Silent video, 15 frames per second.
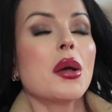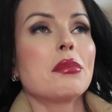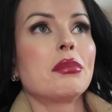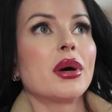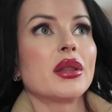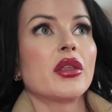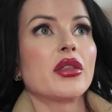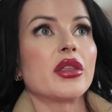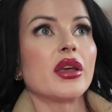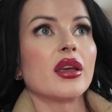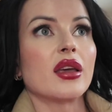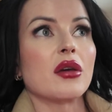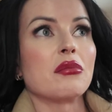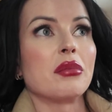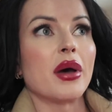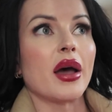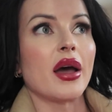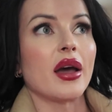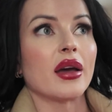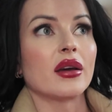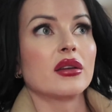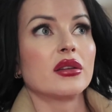But thinking
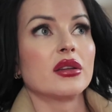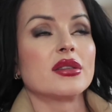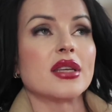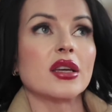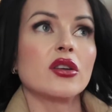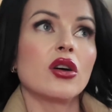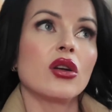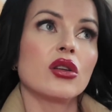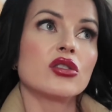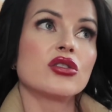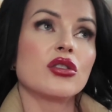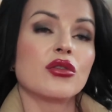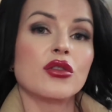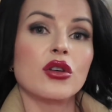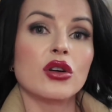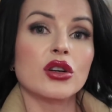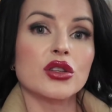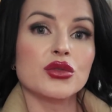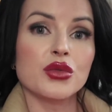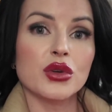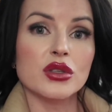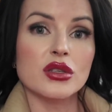back, the technology, of
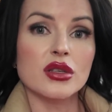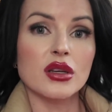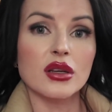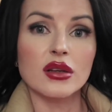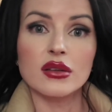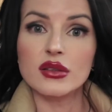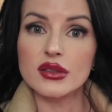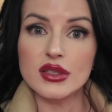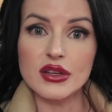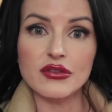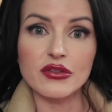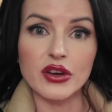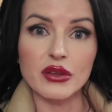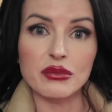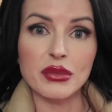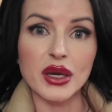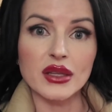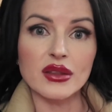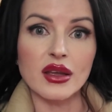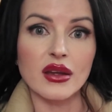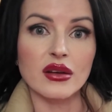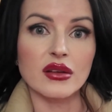course, was different back
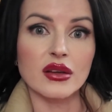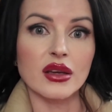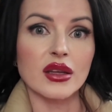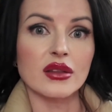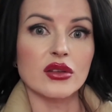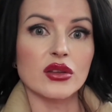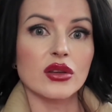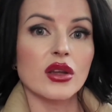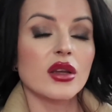then. It